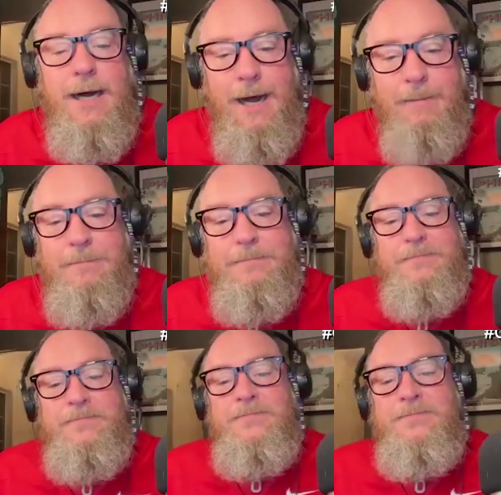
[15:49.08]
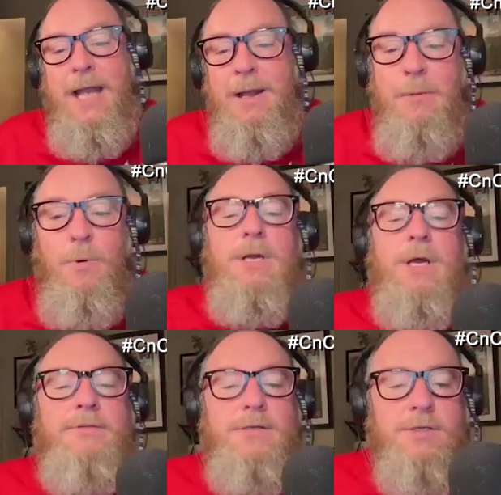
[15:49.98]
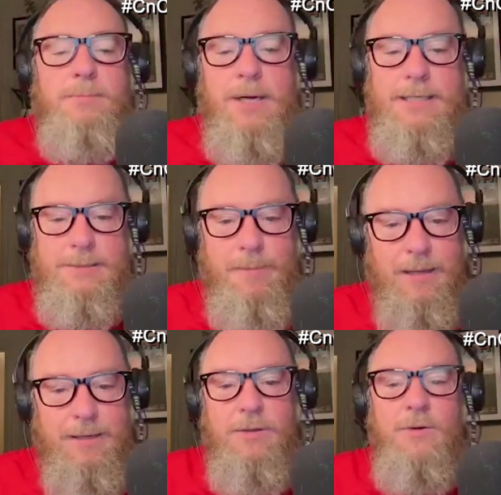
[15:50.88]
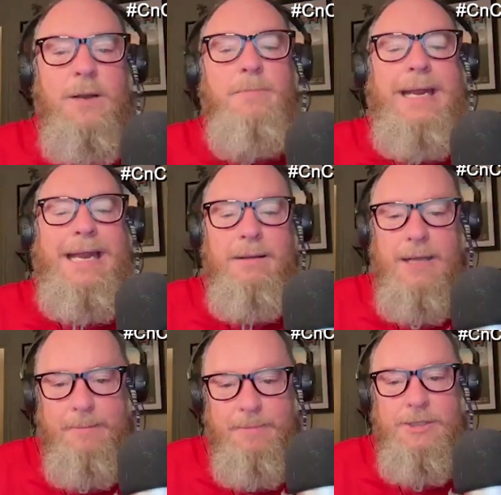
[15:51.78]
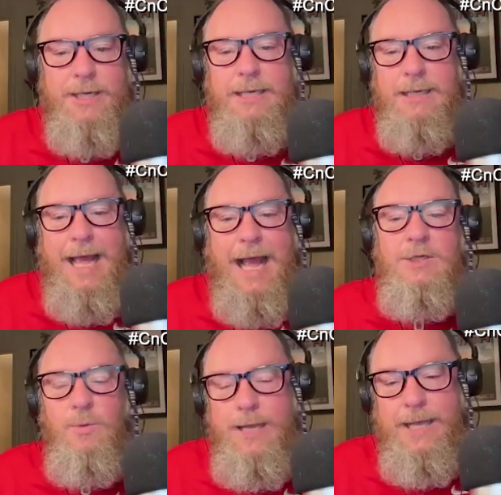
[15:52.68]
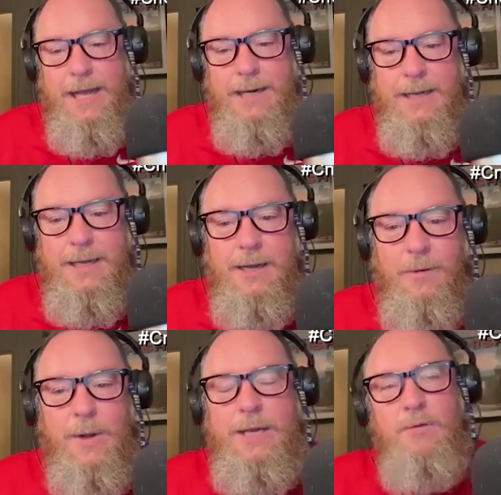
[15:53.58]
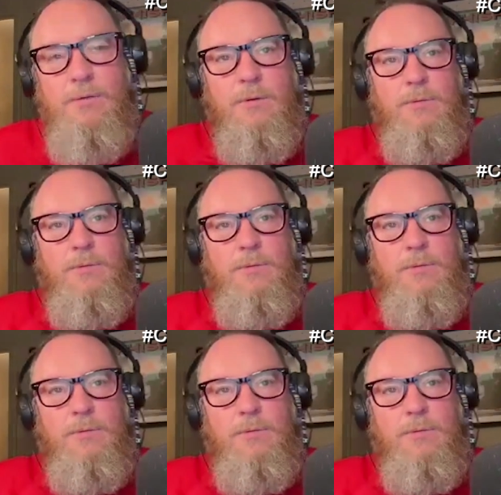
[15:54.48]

And while none of us are surprised about Illinois beating Michigan last weekend, when you,